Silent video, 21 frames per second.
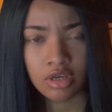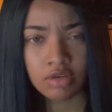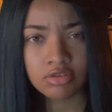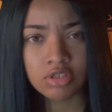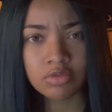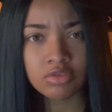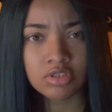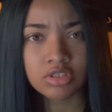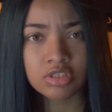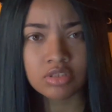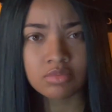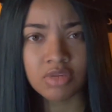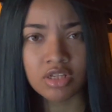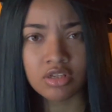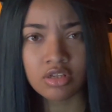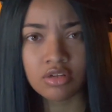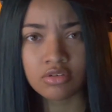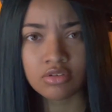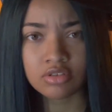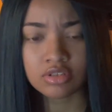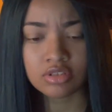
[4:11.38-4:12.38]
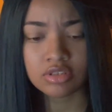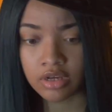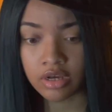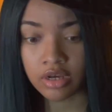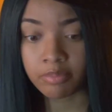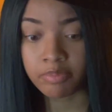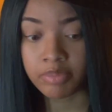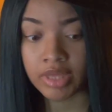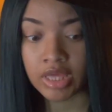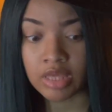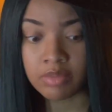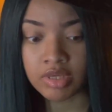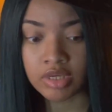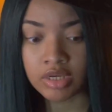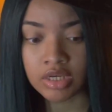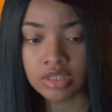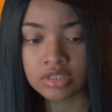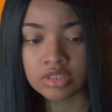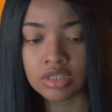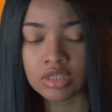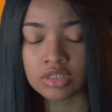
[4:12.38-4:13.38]
wish I would send my little a baby
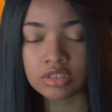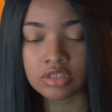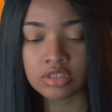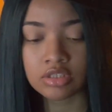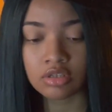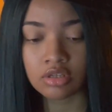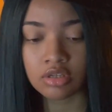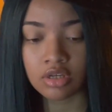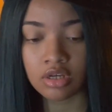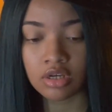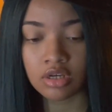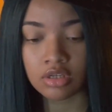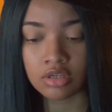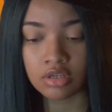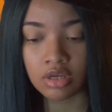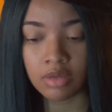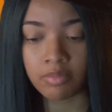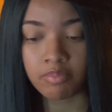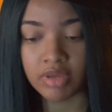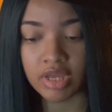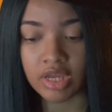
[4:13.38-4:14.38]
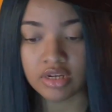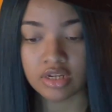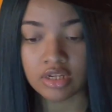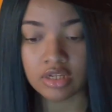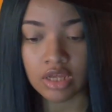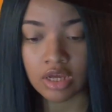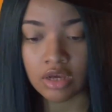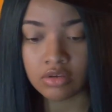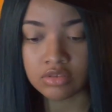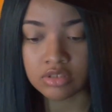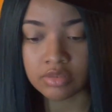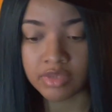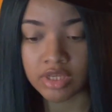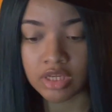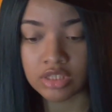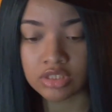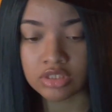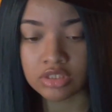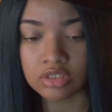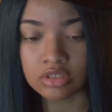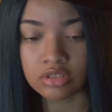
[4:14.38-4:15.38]
cousin into an abandoned house, I'm
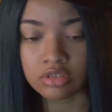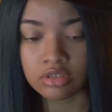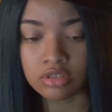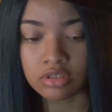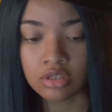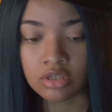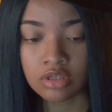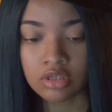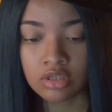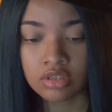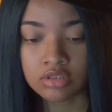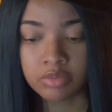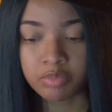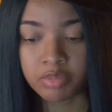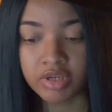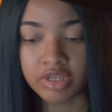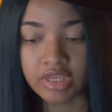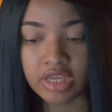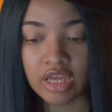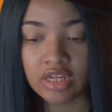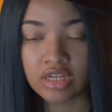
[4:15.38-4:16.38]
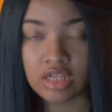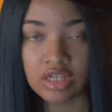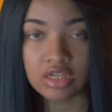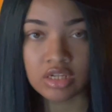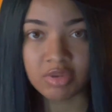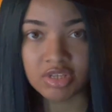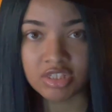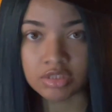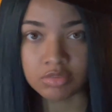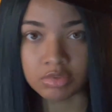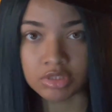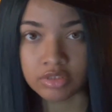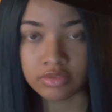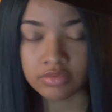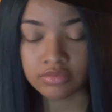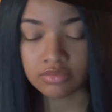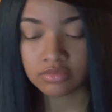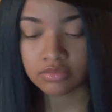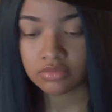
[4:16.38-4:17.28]
guessing, to put candy in the basement.